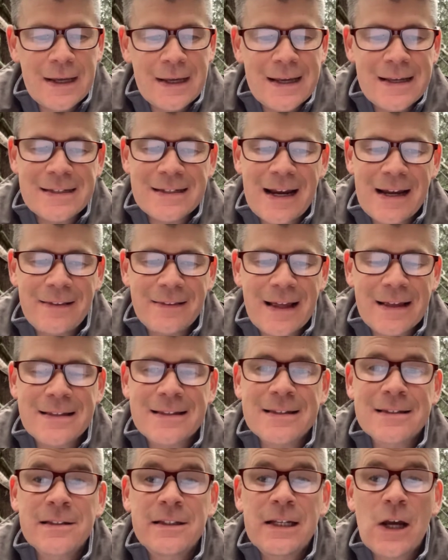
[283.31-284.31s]
He's saying this
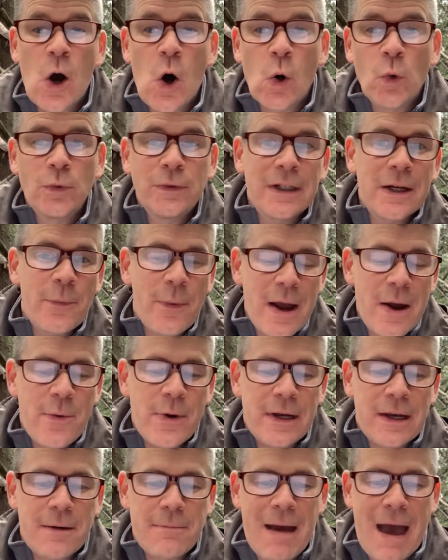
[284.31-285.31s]
is the only way
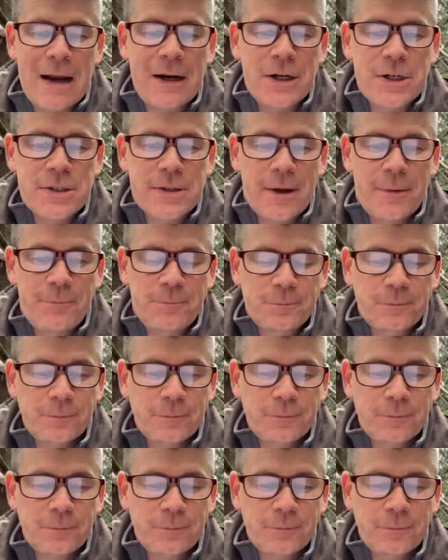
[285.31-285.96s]
we can manage them.